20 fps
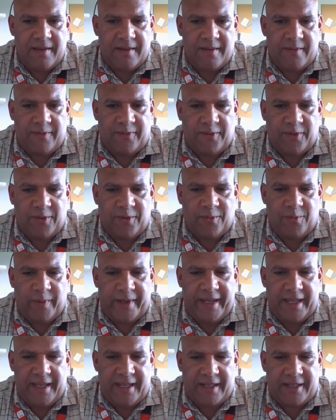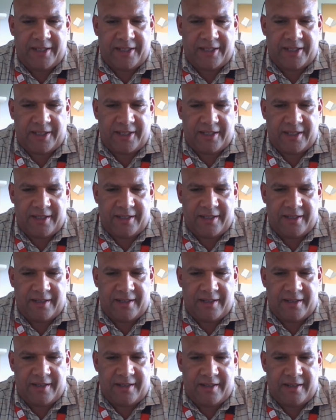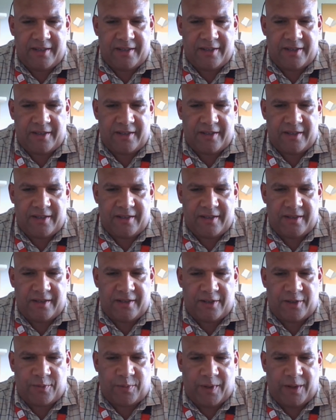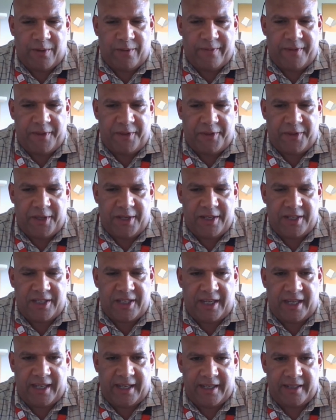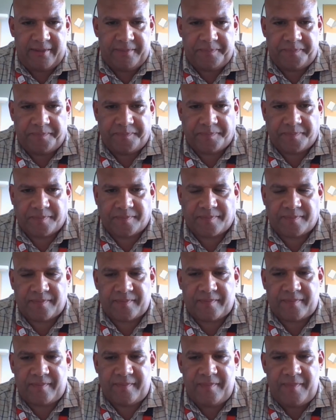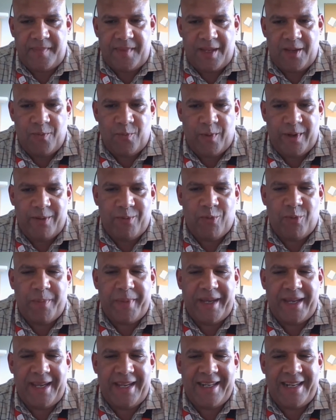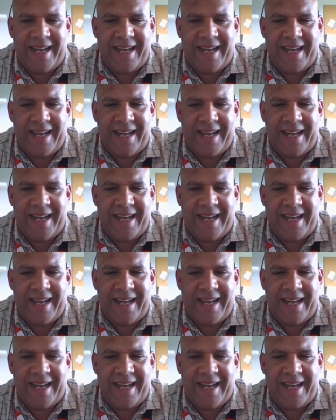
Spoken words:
For weeks 12 and 13, we will be in